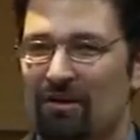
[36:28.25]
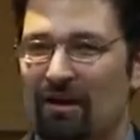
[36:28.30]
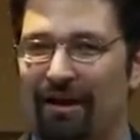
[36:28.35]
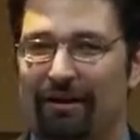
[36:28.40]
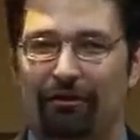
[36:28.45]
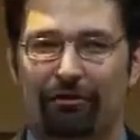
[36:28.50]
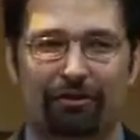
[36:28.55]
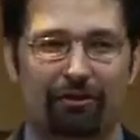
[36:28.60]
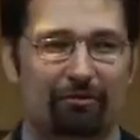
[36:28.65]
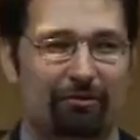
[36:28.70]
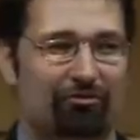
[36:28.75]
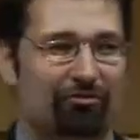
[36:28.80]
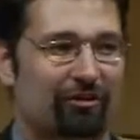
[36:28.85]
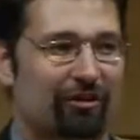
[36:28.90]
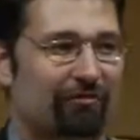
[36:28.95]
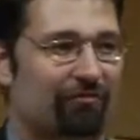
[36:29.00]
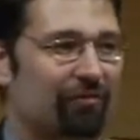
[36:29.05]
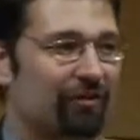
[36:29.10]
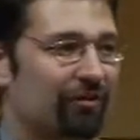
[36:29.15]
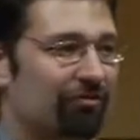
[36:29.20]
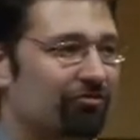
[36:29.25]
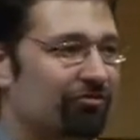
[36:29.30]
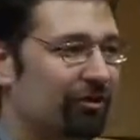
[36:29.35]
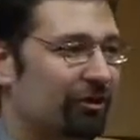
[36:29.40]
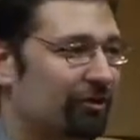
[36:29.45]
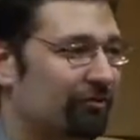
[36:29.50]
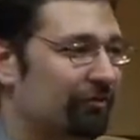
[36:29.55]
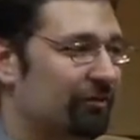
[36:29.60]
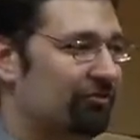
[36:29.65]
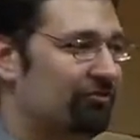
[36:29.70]
I don't think we should get fetus
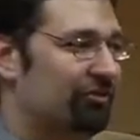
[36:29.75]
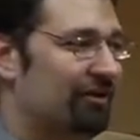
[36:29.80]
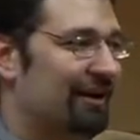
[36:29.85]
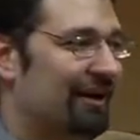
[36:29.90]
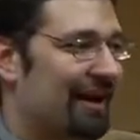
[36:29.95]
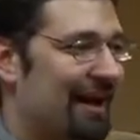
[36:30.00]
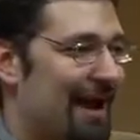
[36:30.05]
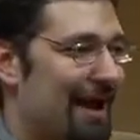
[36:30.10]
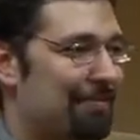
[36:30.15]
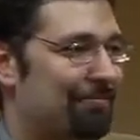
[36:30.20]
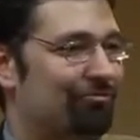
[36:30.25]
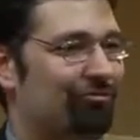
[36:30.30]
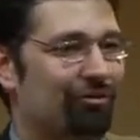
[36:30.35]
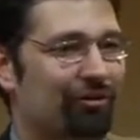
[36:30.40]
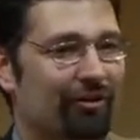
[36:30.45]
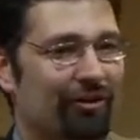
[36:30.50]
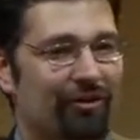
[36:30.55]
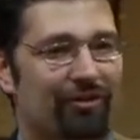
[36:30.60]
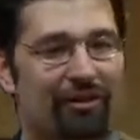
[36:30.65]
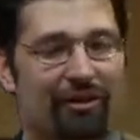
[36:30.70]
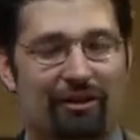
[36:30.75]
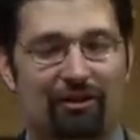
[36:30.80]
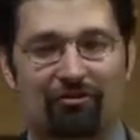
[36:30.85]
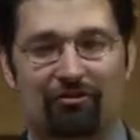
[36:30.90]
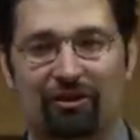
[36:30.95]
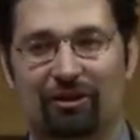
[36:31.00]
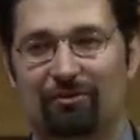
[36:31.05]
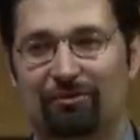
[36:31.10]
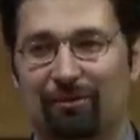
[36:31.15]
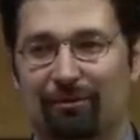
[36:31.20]
tunnel vision, and I absolutely think you
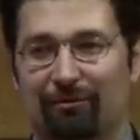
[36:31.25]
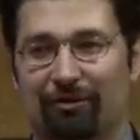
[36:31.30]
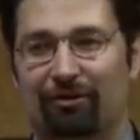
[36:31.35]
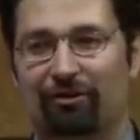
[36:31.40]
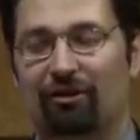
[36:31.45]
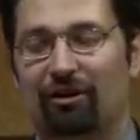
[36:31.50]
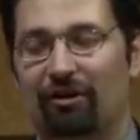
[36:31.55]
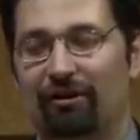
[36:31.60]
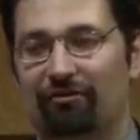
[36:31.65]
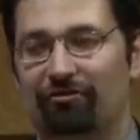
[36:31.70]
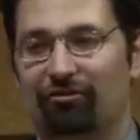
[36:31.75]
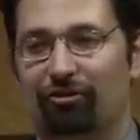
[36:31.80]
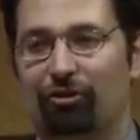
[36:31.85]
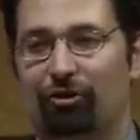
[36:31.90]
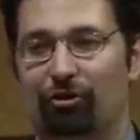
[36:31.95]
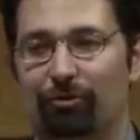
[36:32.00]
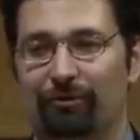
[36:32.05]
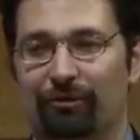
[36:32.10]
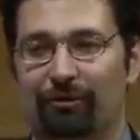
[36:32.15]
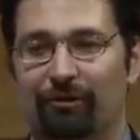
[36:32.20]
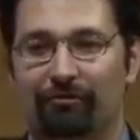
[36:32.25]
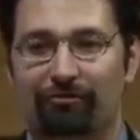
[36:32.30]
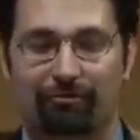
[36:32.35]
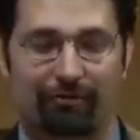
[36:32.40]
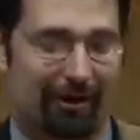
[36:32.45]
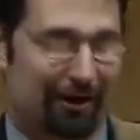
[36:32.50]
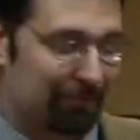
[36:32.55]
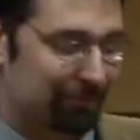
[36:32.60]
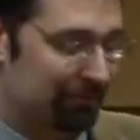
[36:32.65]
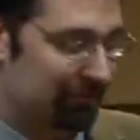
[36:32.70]
need to be able to acknowledge the horror of
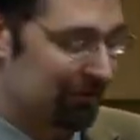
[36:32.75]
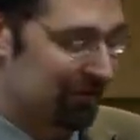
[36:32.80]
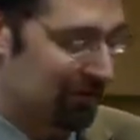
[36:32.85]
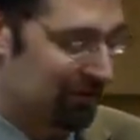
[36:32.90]
rape.